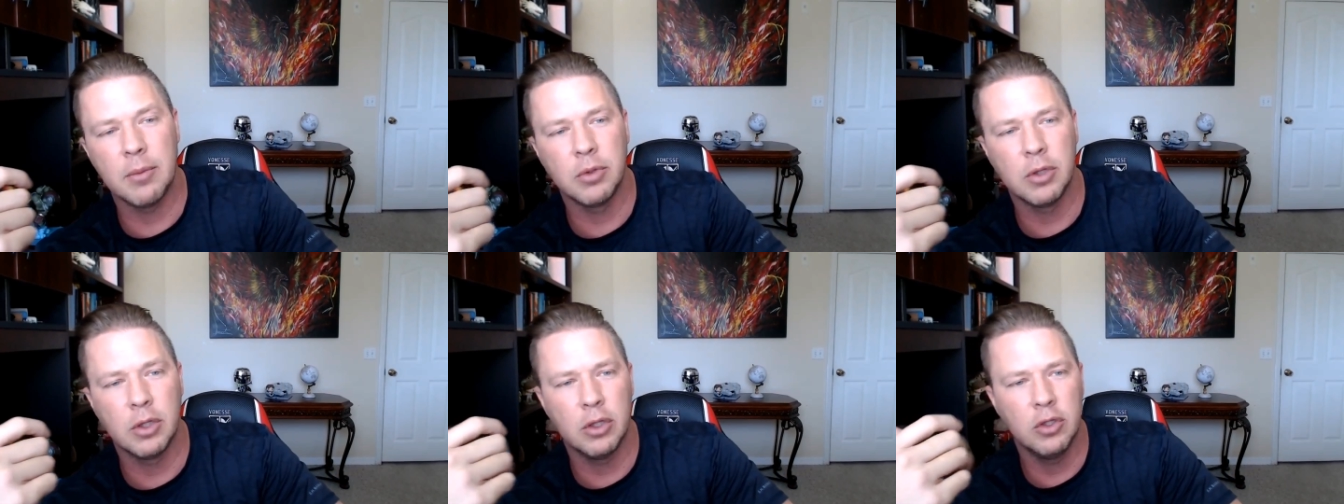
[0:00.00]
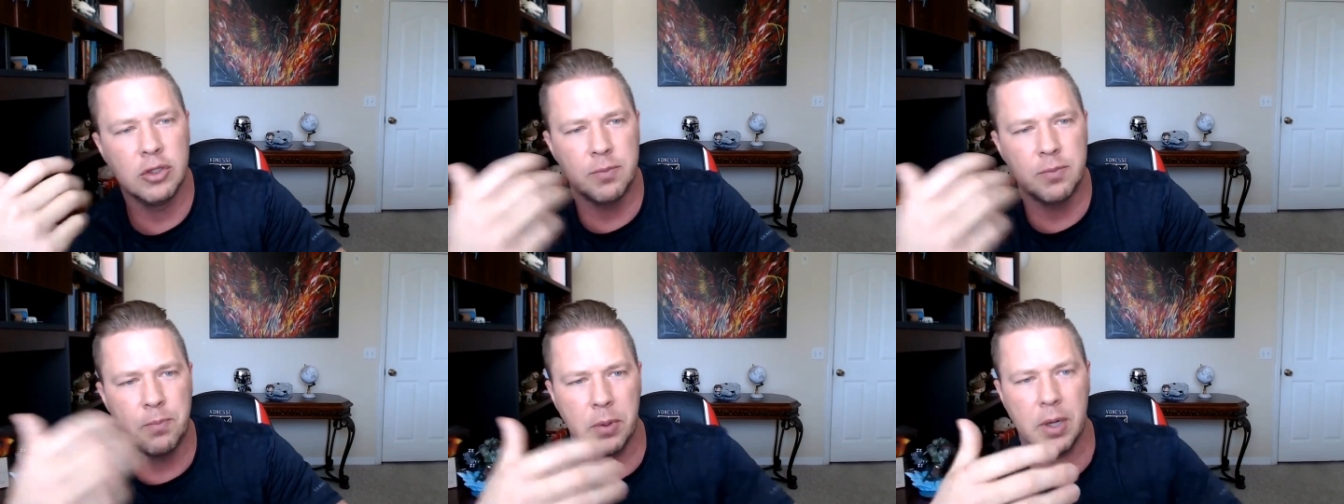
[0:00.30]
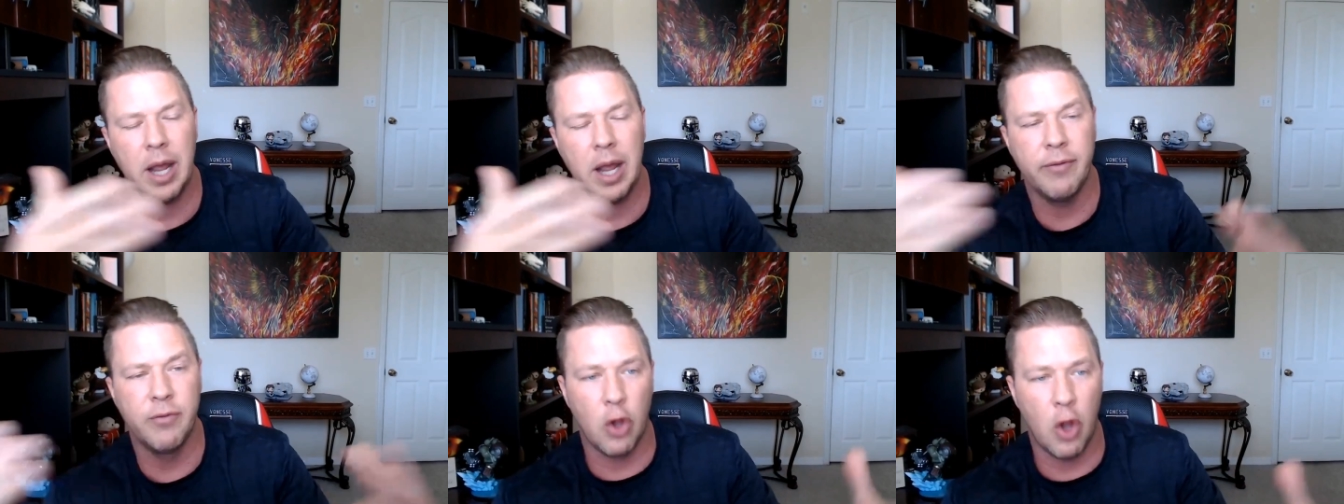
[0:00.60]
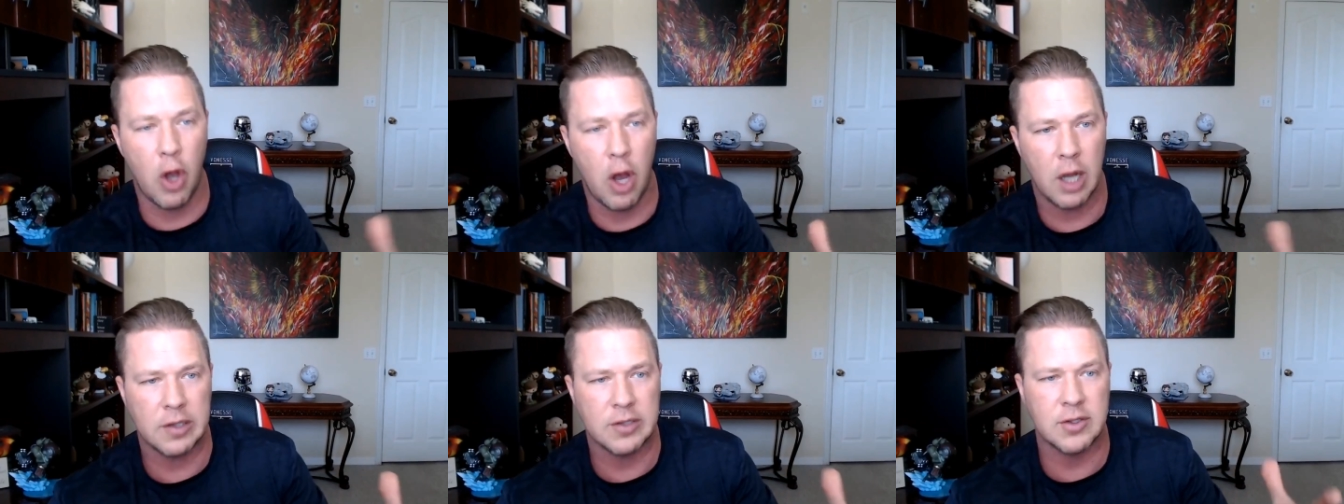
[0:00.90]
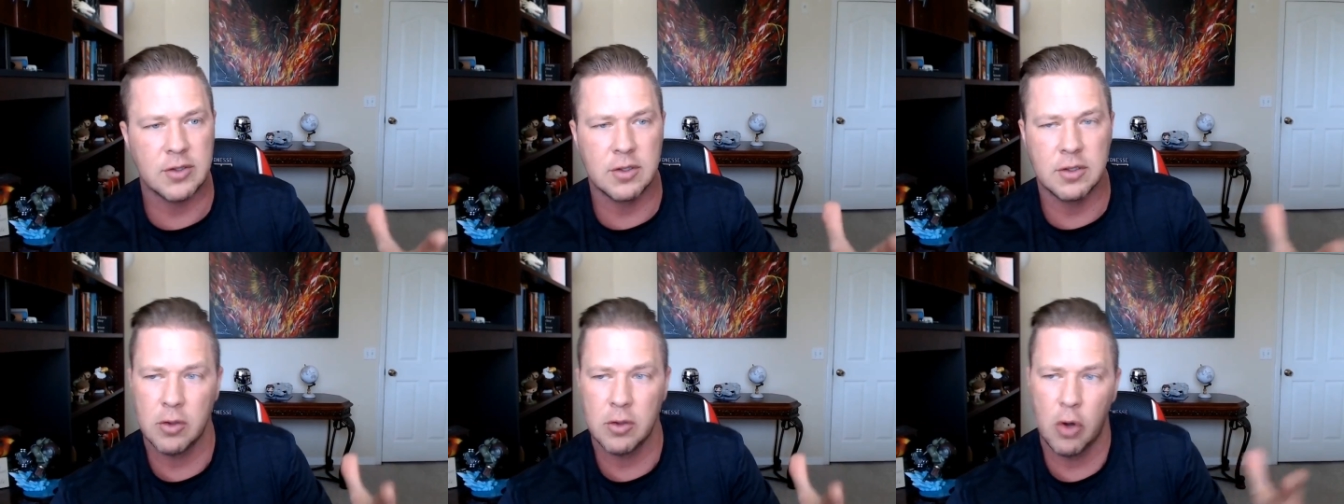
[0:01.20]
able to lose but i've
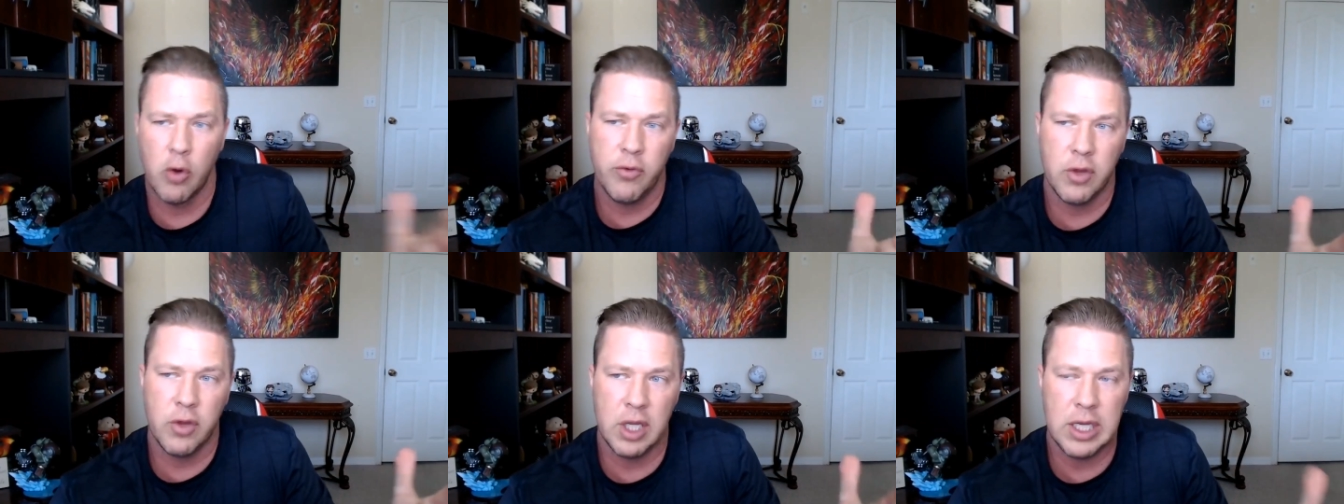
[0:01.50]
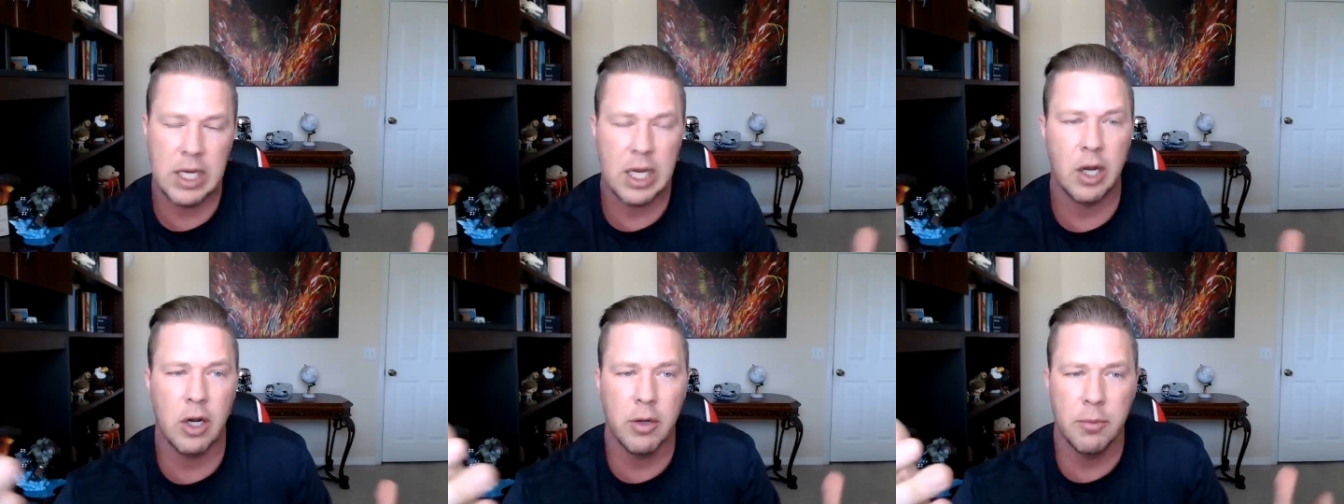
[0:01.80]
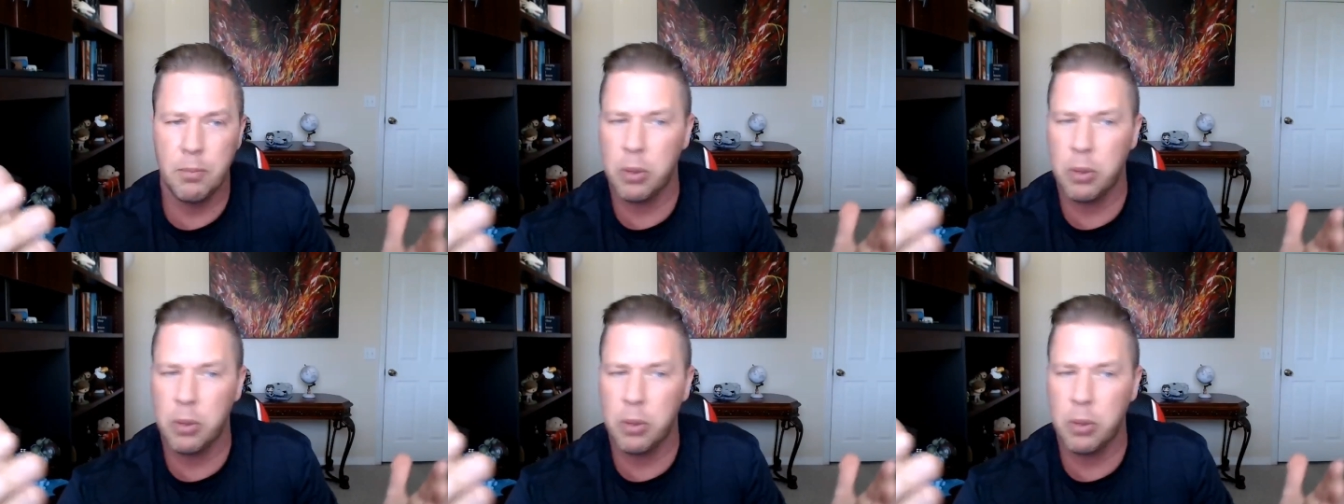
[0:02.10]
lost over the year